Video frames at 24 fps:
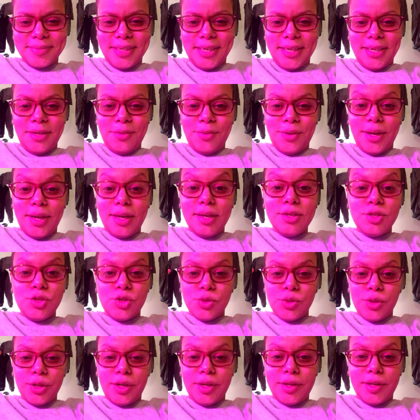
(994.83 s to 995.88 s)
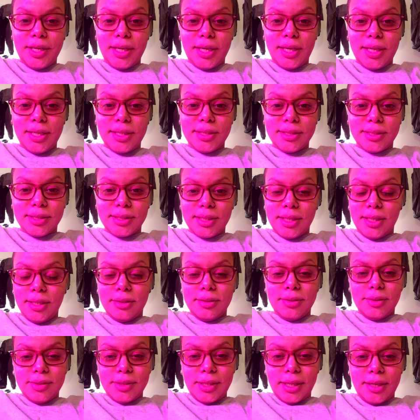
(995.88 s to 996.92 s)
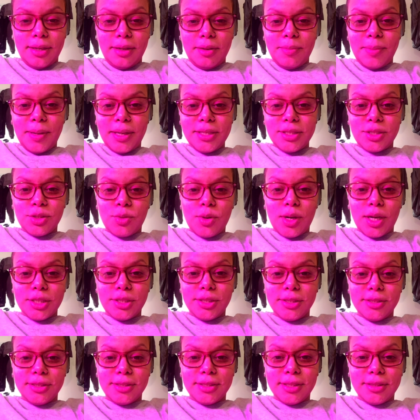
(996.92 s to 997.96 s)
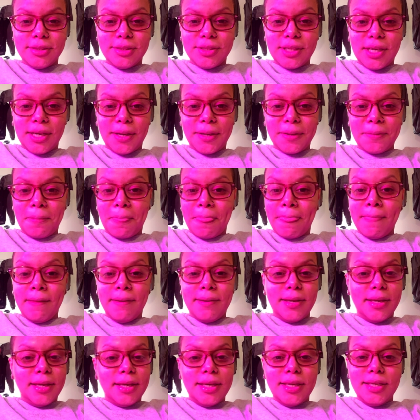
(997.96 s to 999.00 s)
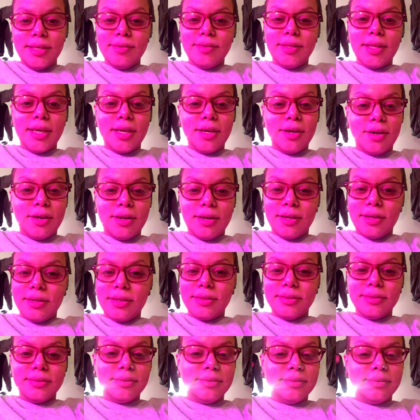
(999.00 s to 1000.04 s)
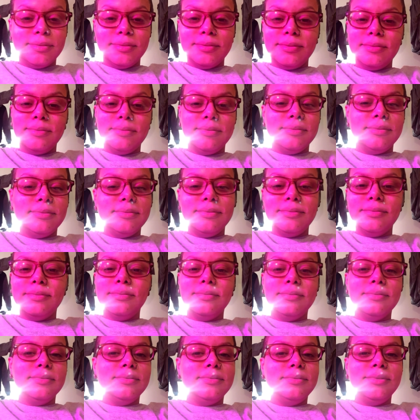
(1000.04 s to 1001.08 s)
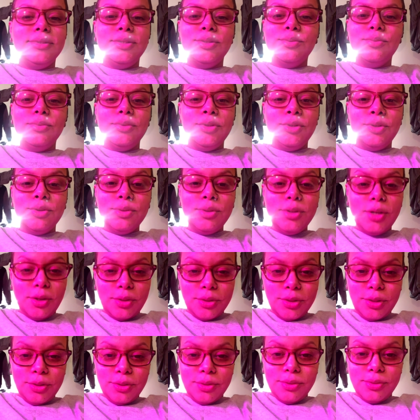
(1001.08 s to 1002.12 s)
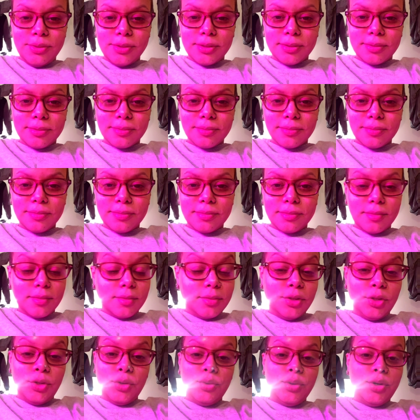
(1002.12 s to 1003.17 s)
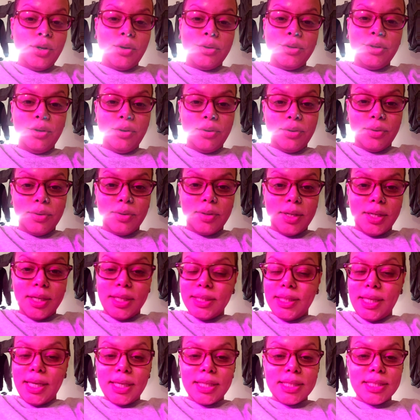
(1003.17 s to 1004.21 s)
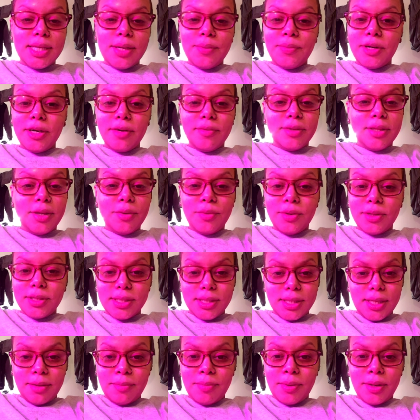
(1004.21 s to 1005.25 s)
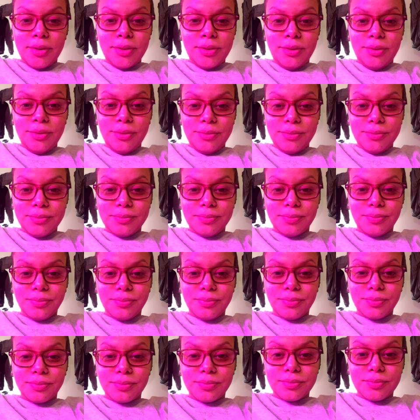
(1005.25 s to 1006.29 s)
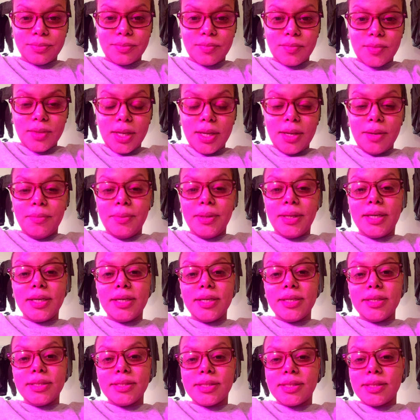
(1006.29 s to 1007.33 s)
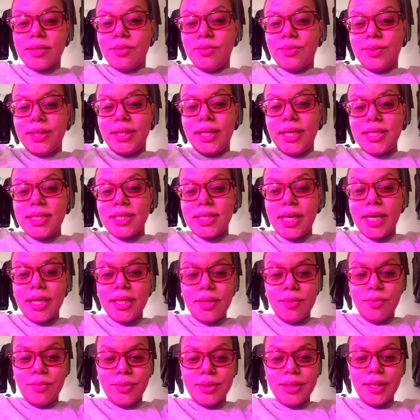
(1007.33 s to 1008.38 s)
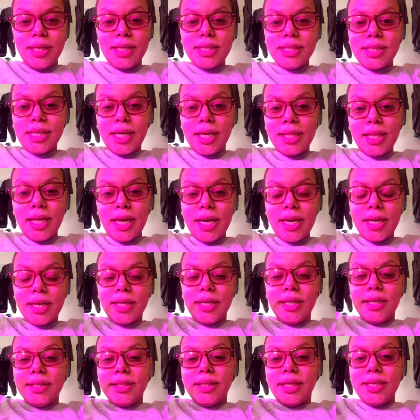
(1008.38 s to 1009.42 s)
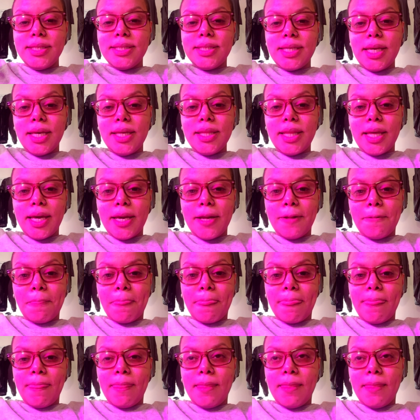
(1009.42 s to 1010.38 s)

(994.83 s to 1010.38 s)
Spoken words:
Anyway, enjoy your days. Don't let anybody squash your sunshine. If they are, you know you. You know you. They can say whatever they want to say about you. Because when they say that, they say that